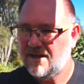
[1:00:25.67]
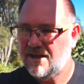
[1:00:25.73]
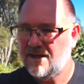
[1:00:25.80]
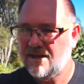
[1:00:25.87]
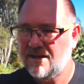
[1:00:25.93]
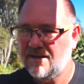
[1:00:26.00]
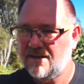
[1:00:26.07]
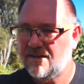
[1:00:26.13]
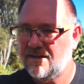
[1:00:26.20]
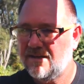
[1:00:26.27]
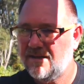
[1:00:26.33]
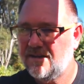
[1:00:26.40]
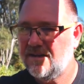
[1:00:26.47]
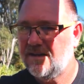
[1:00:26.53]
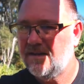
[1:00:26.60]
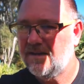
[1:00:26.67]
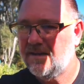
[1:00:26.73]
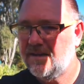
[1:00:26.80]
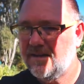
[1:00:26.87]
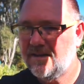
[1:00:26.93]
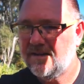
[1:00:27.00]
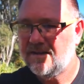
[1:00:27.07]
And
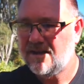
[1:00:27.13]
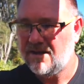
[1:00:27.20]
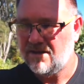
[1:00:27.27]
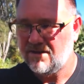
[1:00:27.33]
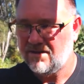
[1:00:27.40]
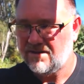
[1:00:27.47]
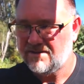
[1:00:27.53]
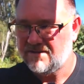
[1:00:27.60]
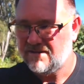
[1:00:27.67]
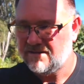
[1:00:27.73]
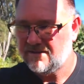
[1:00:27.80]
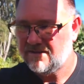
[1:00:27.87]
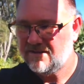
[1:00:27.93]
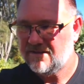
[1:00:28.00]
then I lost it.